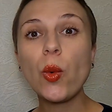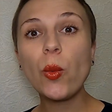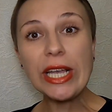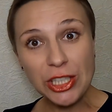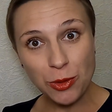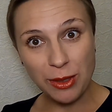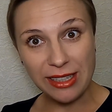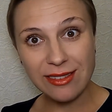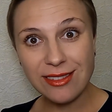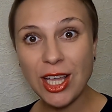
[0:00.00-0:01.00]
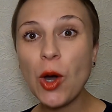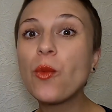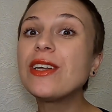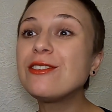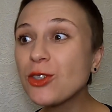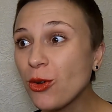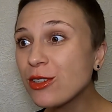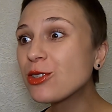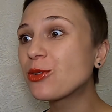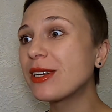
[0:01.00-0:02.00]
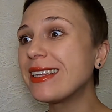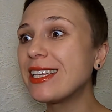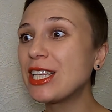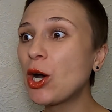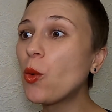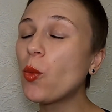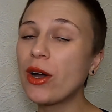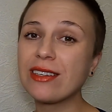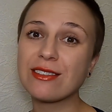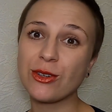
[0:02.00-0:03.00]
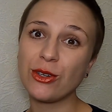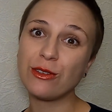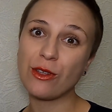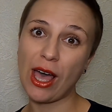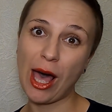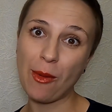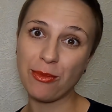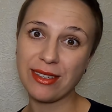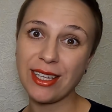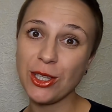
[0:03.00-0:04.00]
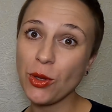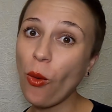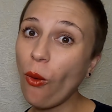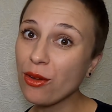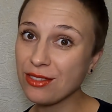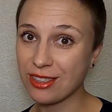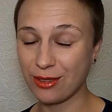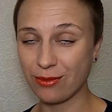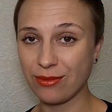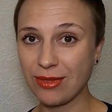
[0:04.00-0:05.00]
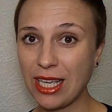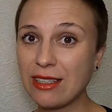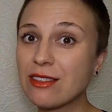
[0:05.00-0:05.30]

Which means we don't really know what is going to happen in autumn.